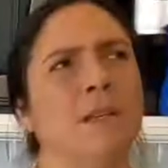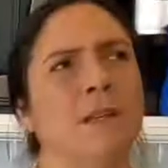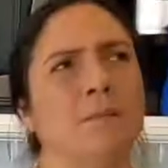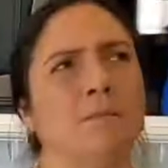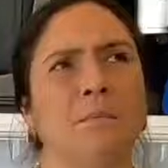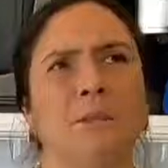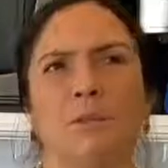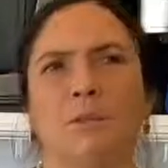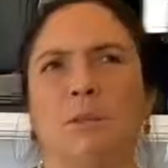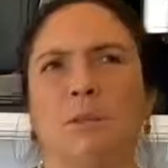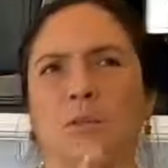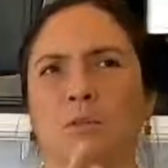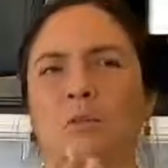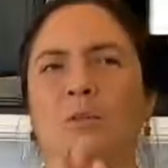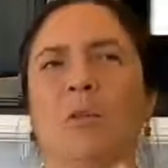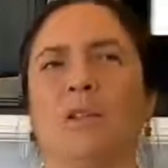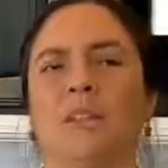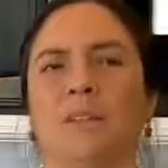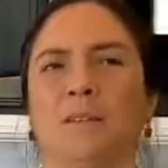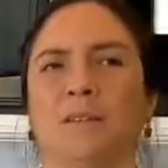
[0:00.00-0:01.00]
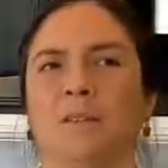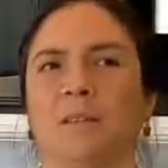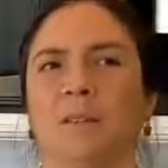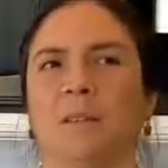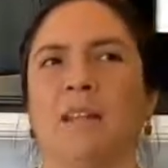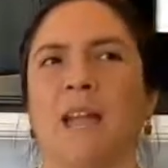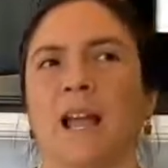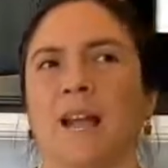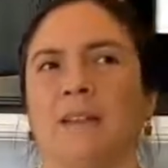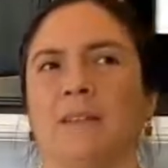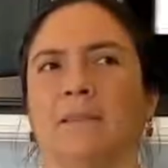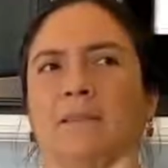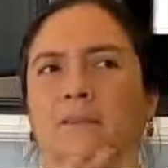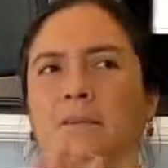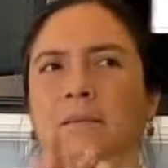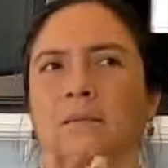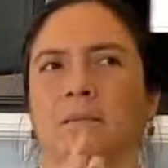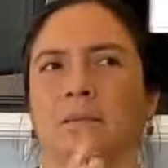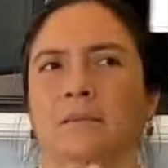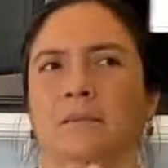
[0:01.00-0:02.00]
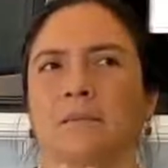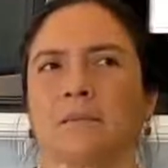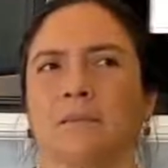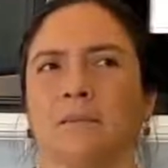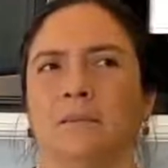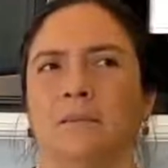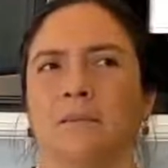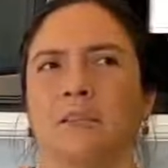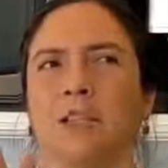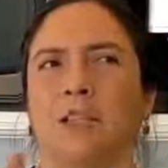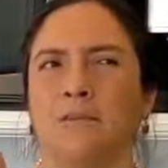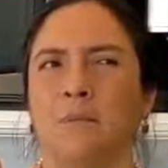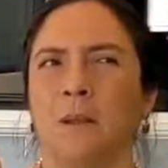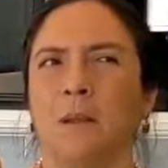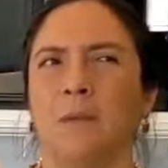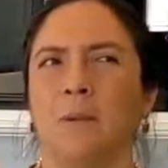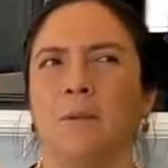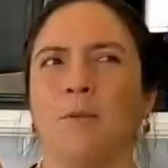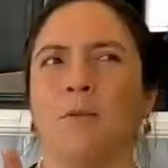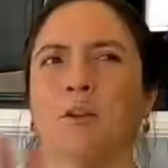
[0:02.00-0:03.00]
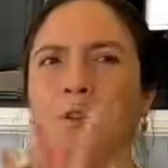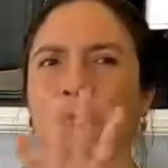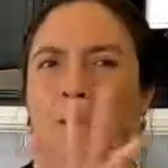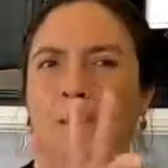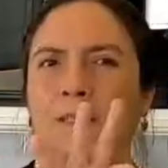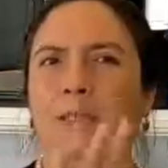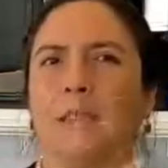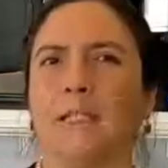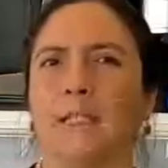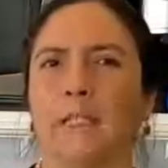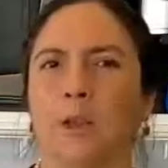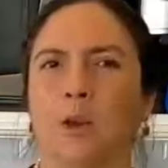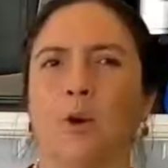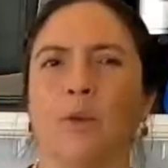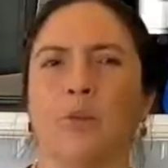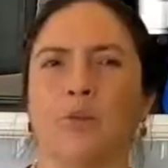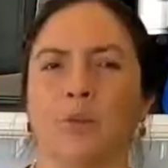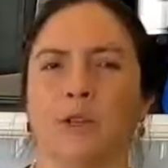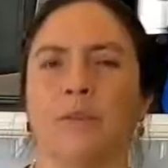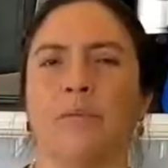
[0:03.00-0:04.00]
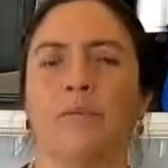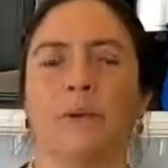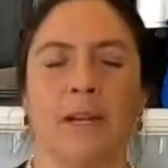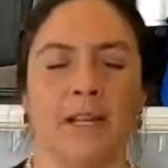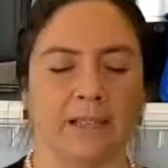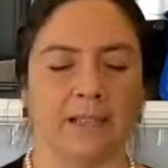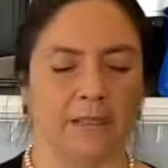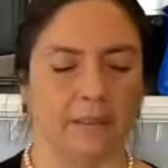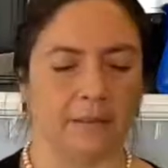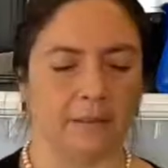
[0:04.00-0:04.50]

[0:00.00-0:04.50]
Between 2 and, not maybe 4, but 3 loaves of bread,